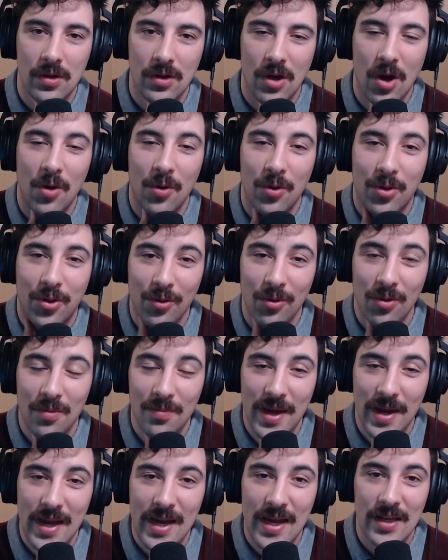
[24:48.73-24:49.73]
go through a
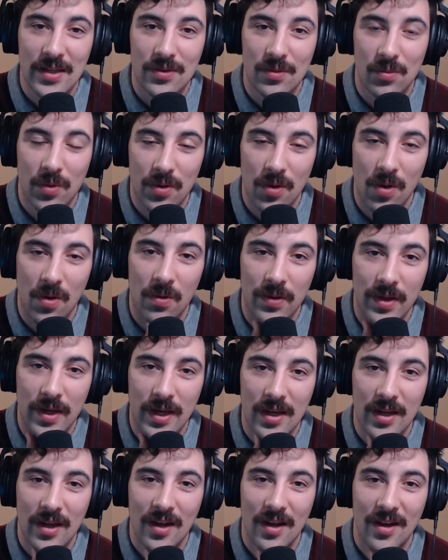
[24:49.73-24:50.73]
maze with
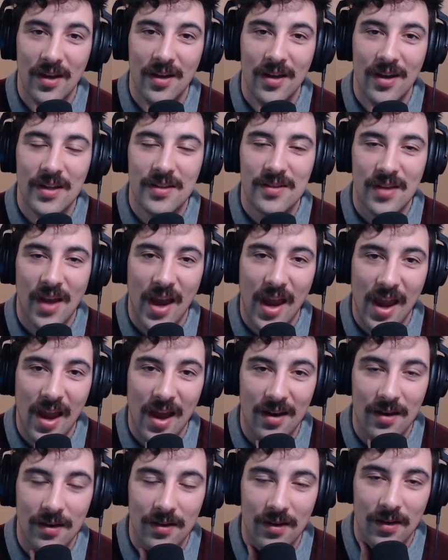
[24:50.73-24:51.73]
only its
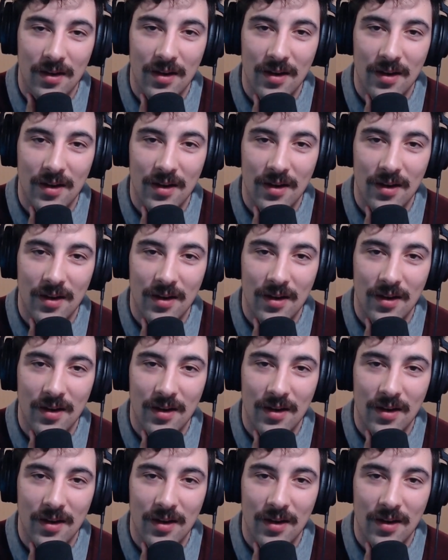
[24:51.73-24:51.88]
hand.